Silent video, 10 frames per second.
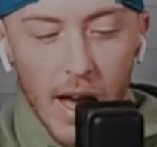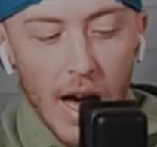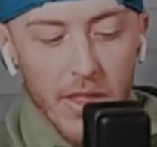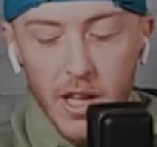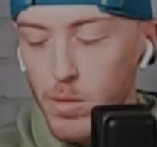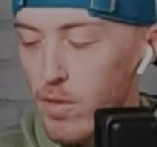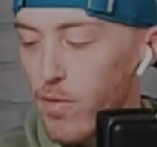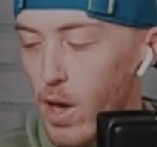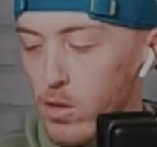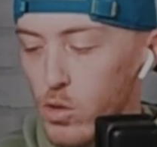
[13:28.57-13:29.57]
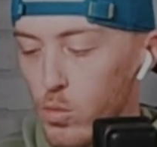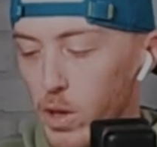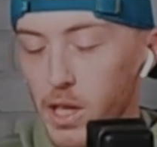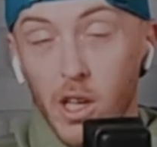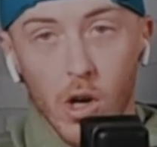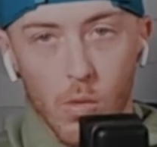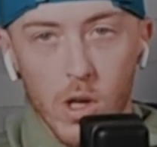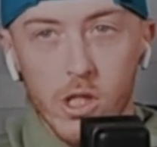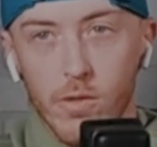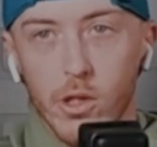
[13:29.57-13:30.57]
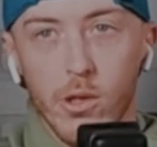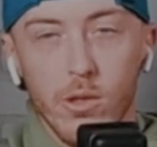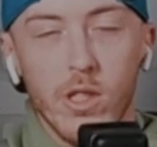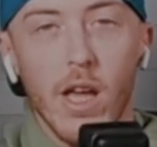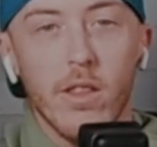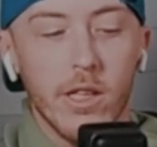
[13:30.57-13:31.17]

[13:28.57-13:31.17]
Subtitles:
I think we found two really good ones for Tuesday.